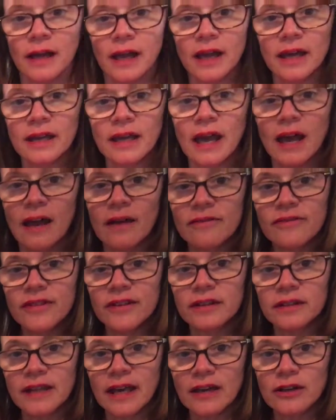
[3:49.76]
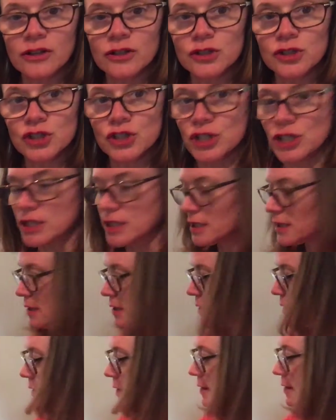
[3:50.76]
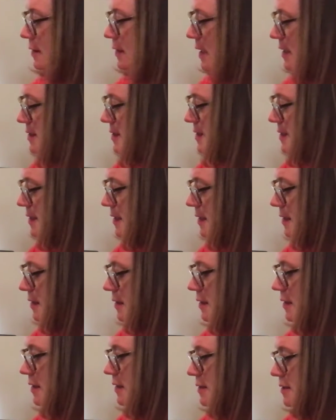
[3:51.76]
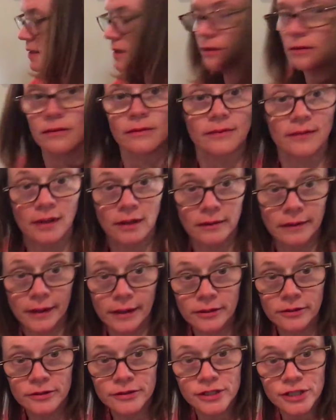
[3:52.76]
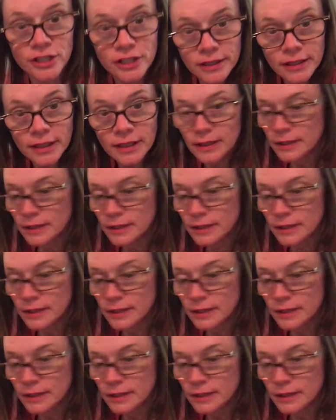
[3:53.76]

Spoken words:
And I have the letter G. Let's see, is it the letter G?